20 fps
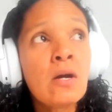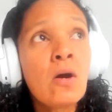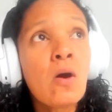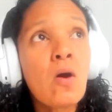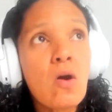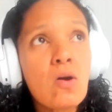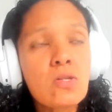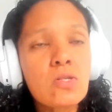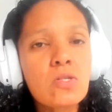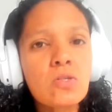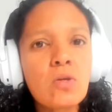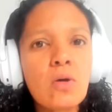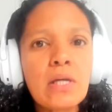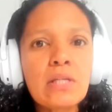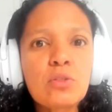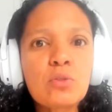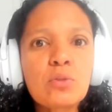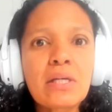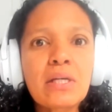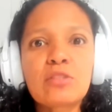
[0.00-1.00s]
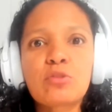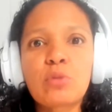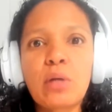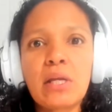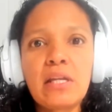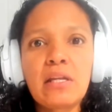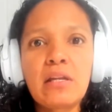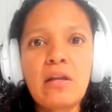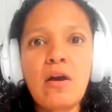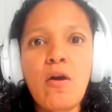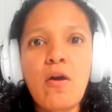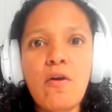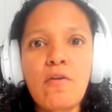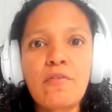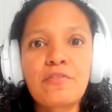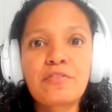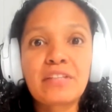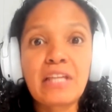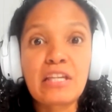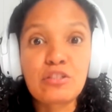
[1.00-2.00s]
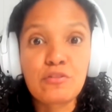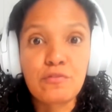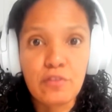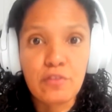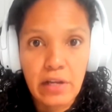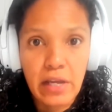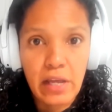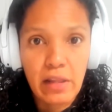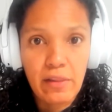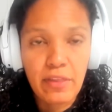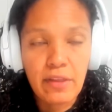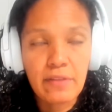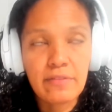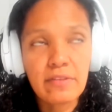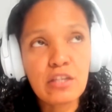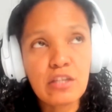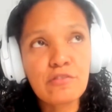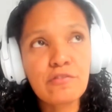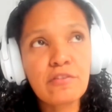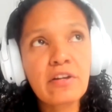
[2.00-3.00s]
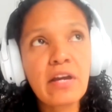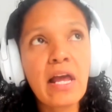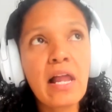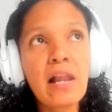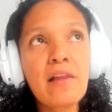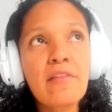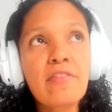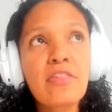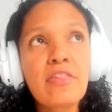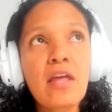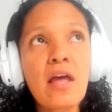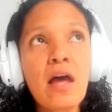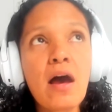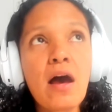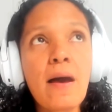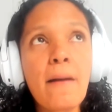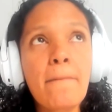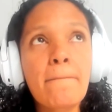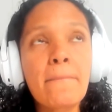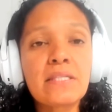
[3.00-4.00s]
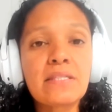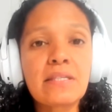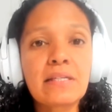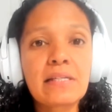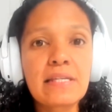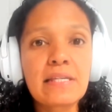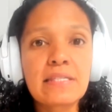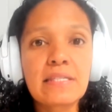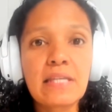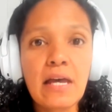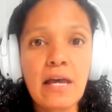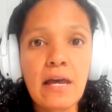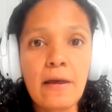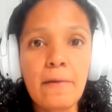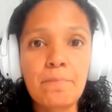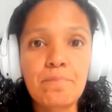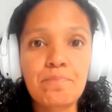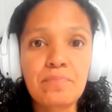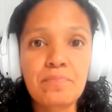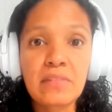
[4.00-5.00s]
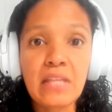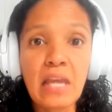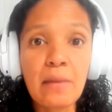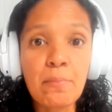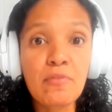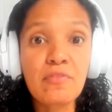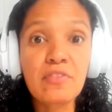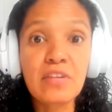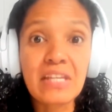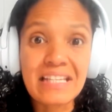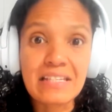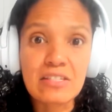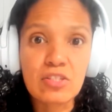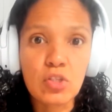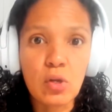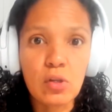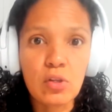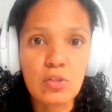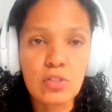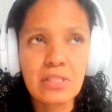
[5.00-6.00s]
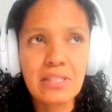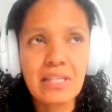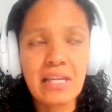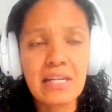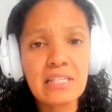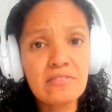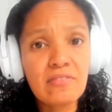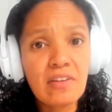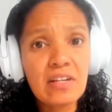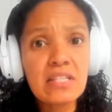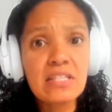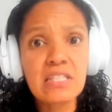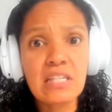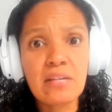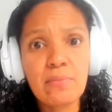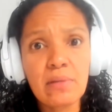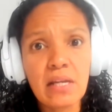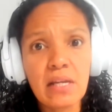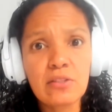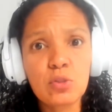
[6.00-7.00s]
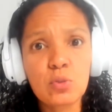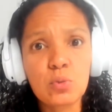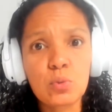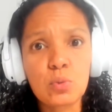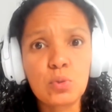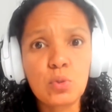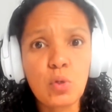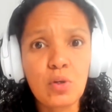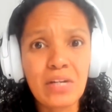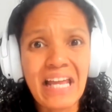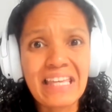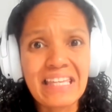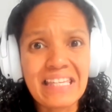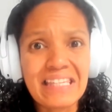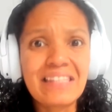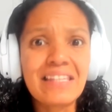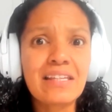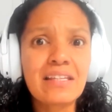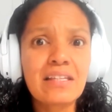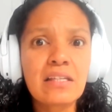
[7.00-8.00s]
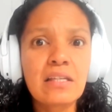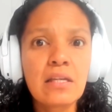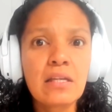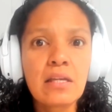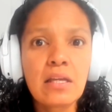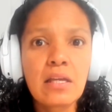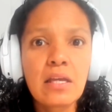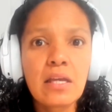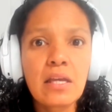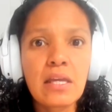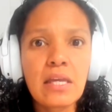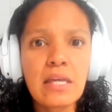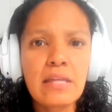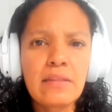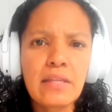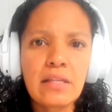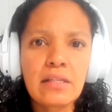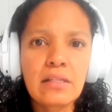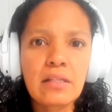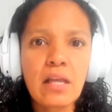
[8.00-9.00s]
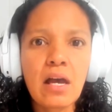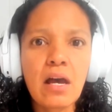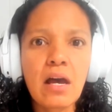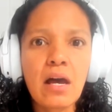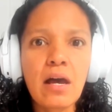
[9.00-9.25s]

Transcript: Also, I took a training of Touch for Health. Touch for Health basically is a type of kinesiology that is very similar to Donna Eden